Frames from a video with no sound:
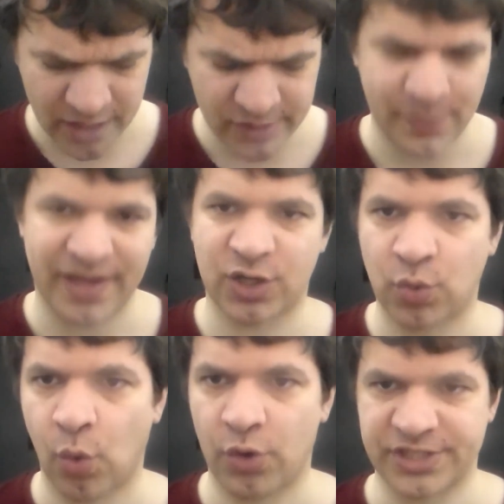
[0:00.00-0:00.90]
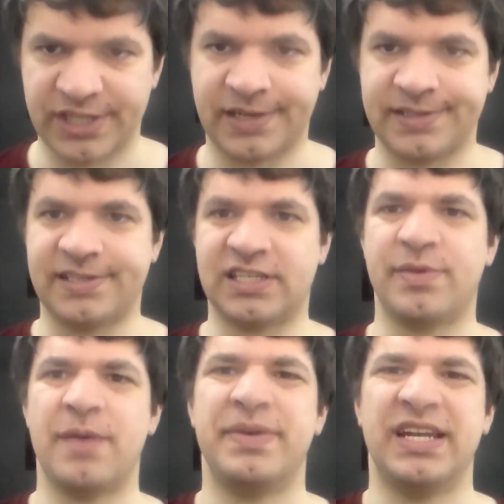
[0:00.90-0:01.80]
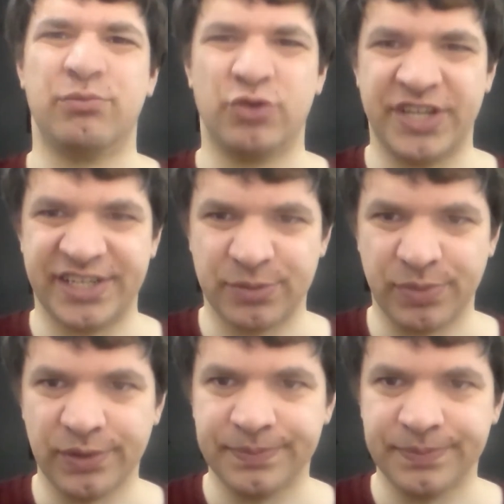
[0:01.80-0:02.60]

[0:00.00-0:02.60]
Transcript: about 1/4 because this is going to be a bit unpredictable.